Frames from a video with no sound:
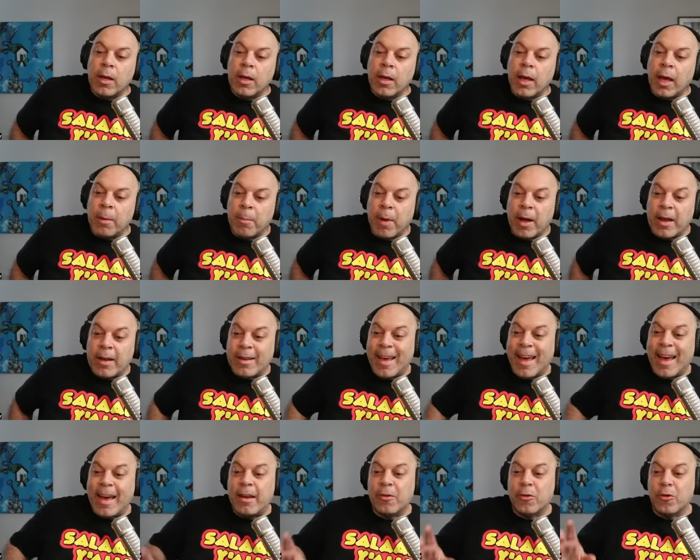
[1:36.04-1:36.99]
And my
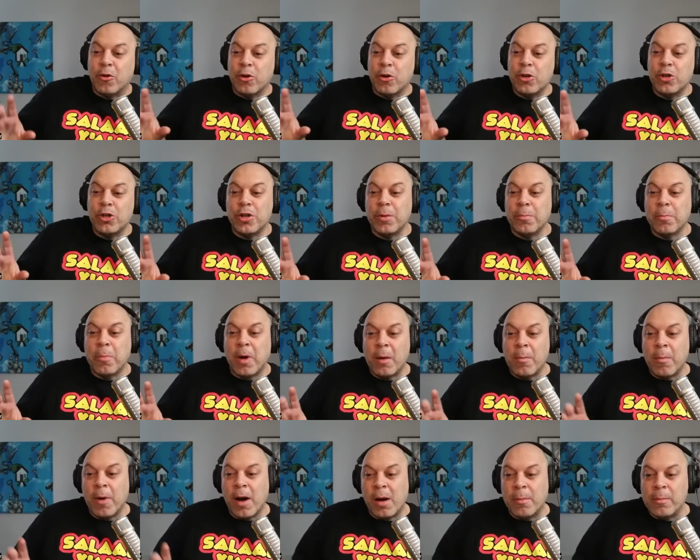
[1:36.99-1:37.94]
dad is Christian, my
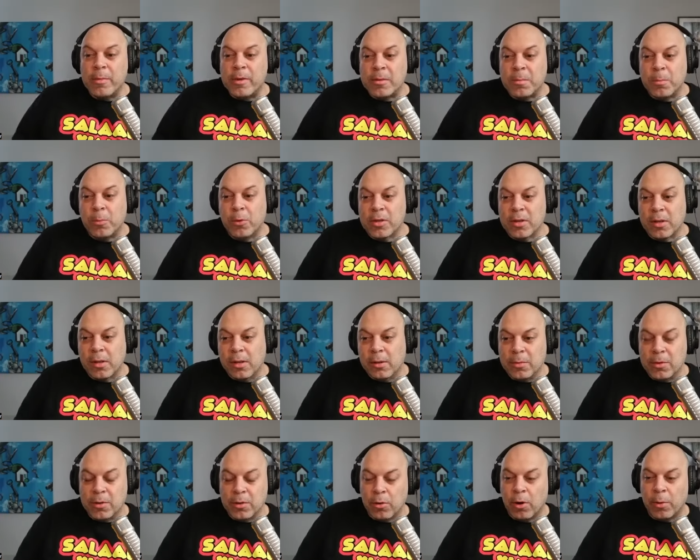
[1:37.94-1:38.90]
mom is Muslim.
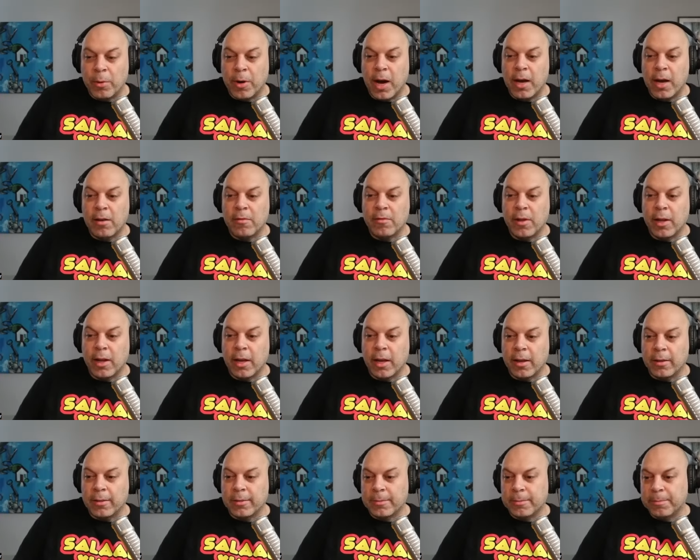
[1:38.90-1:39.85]
So I'm kind of
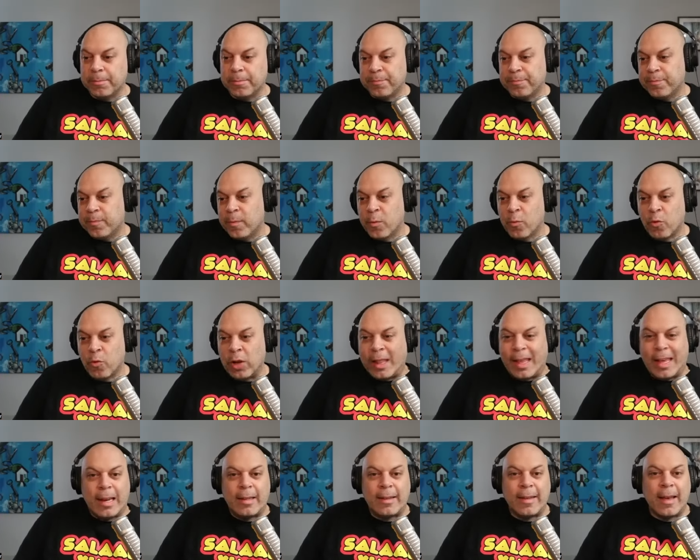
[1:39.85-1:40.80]
like
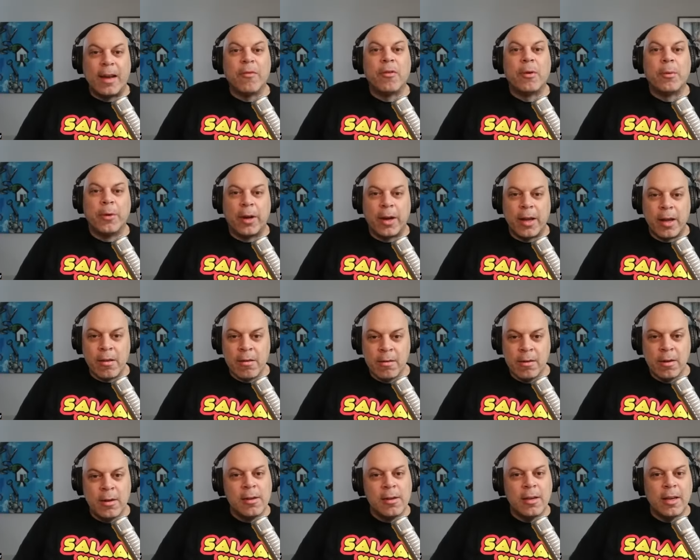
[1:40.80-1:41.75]
related to everybody
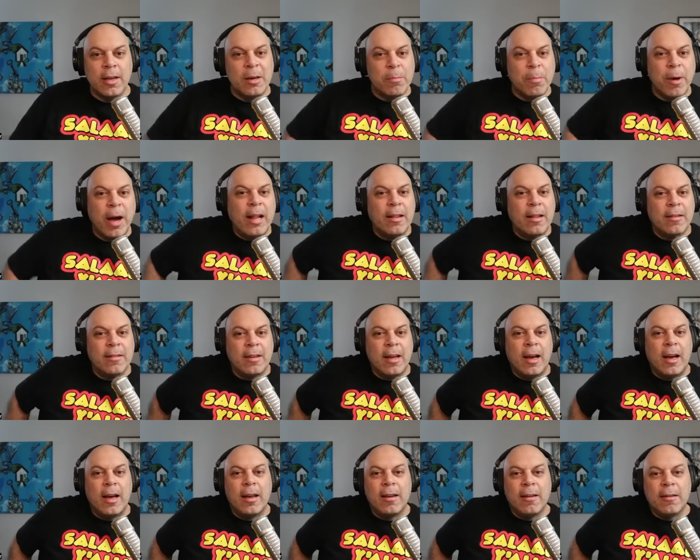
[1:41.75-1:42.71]
in
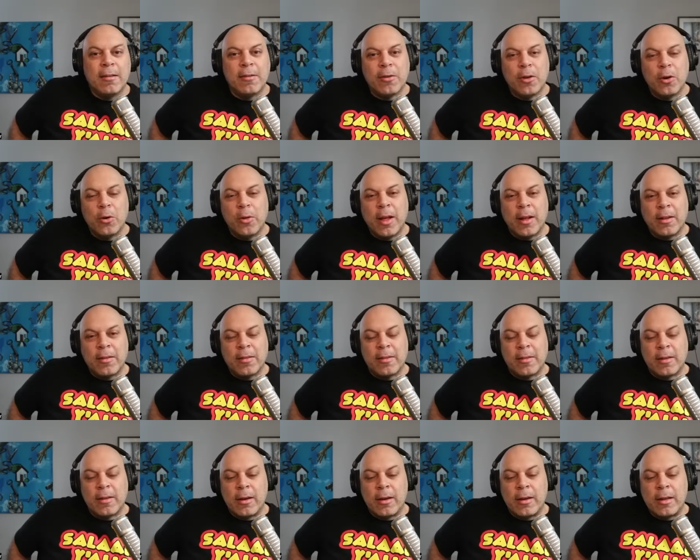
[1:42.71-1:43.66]
Palestine. And so
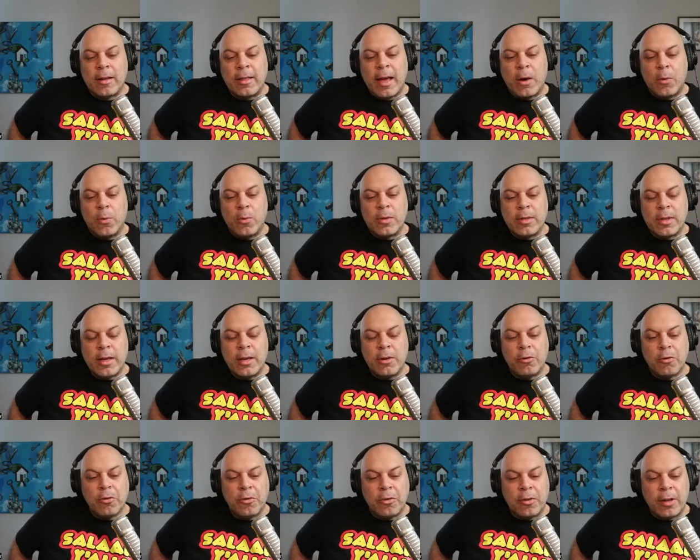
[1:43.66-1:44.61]
that's uh, that was an
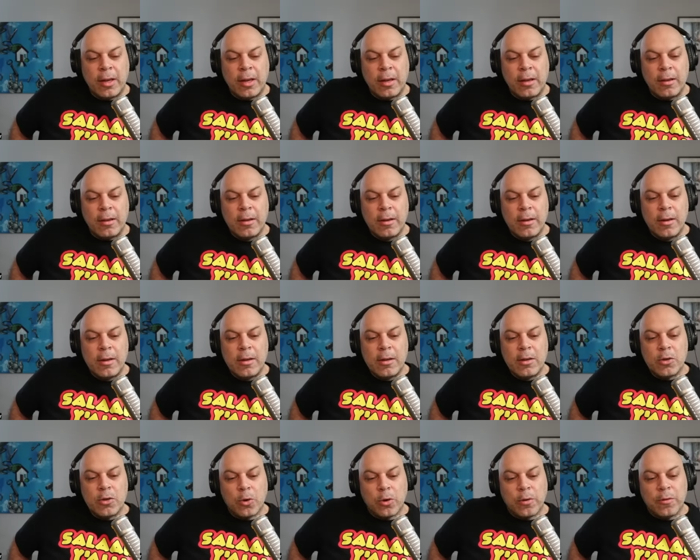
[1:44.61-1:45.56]
interesting
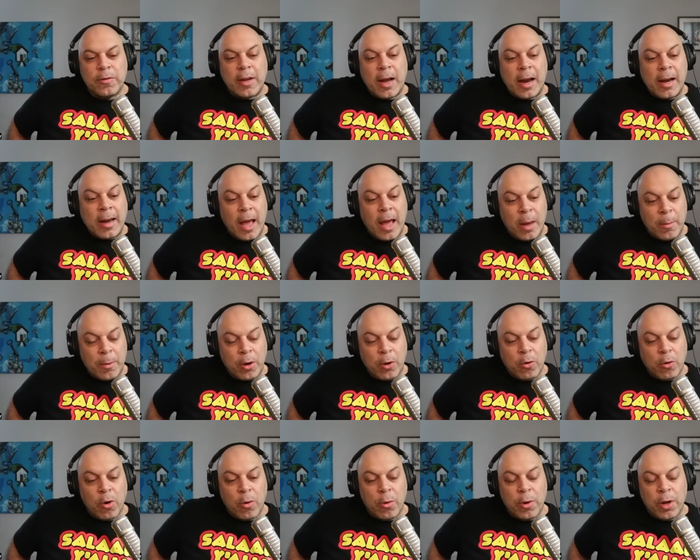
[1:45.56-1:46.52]
sort of dynamic
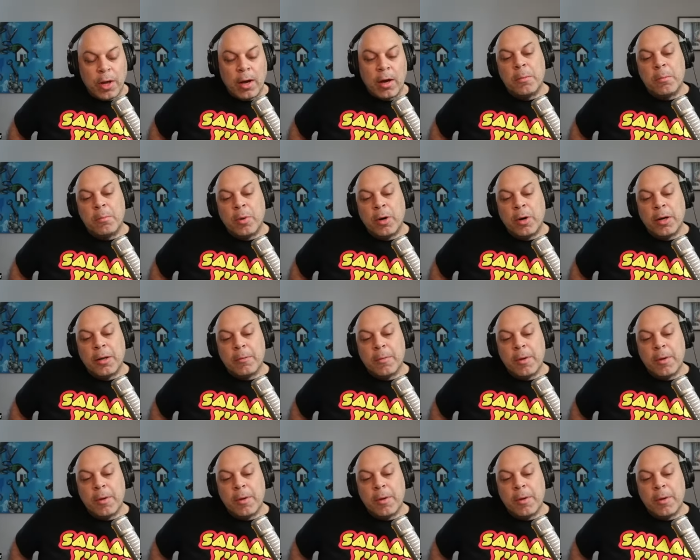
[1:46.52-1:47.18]
growing up. But